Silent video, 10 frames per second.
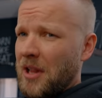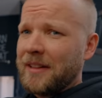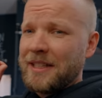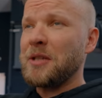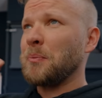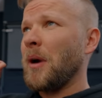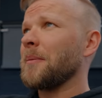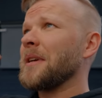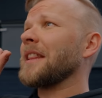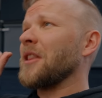a lot, this is
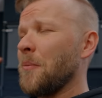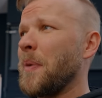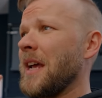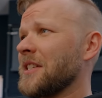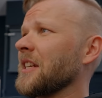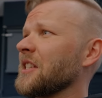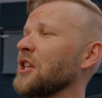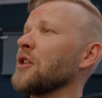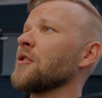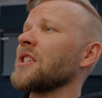probably the best
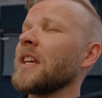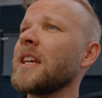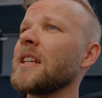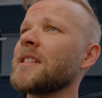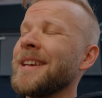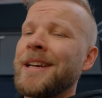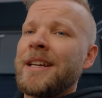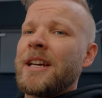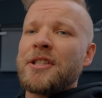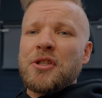excuse is,
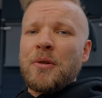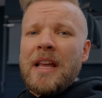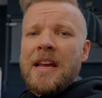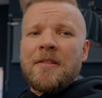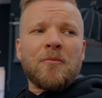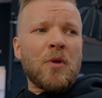it's too late.